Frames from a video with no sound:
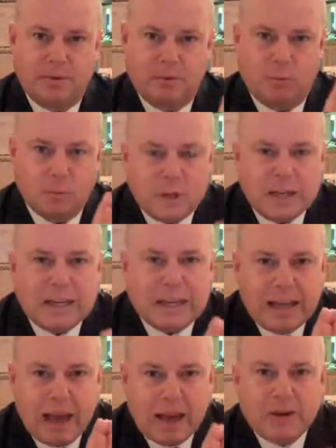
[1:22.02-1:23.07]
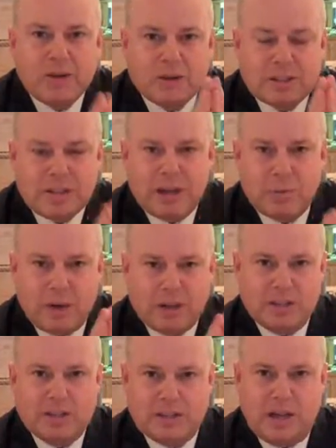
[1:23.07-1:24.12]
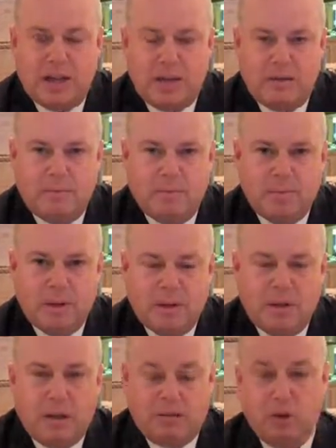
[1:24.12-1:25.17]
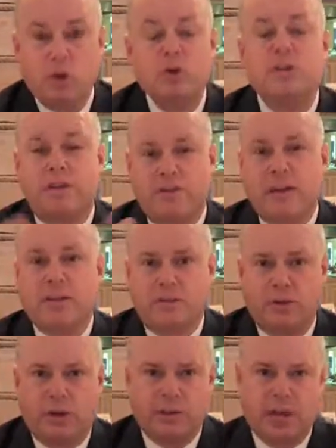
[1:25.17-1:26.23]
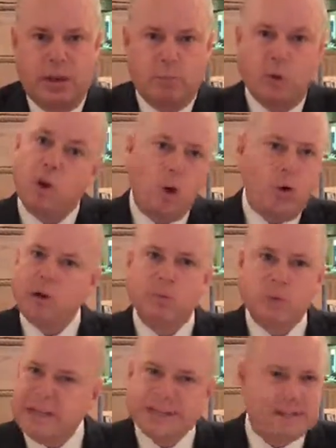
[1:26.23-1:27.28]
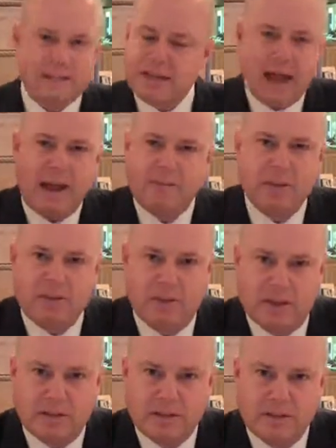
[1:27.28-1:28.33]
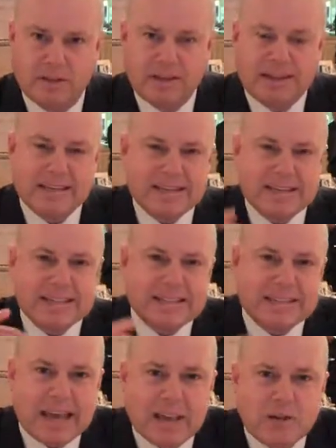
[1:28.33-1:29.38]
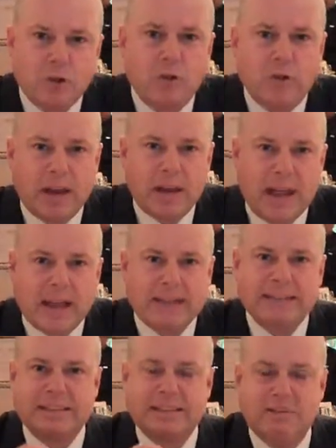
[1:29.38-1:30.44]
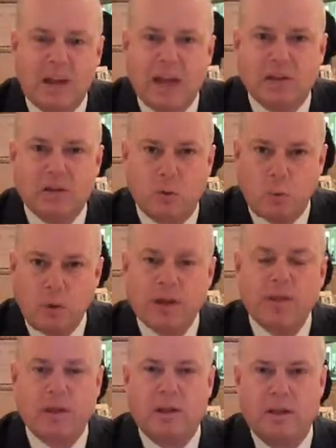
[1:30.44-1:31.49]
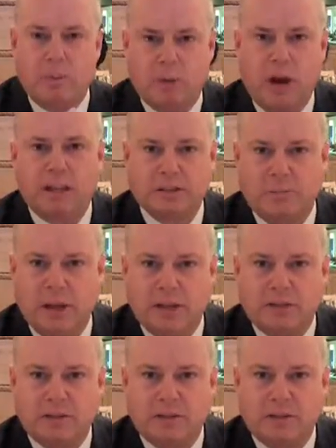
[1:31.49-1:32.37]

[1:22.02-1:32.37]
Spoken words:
Really understand what I just said. If you use events for an example, the only reason to have the event is to schedule the next event with the prospect.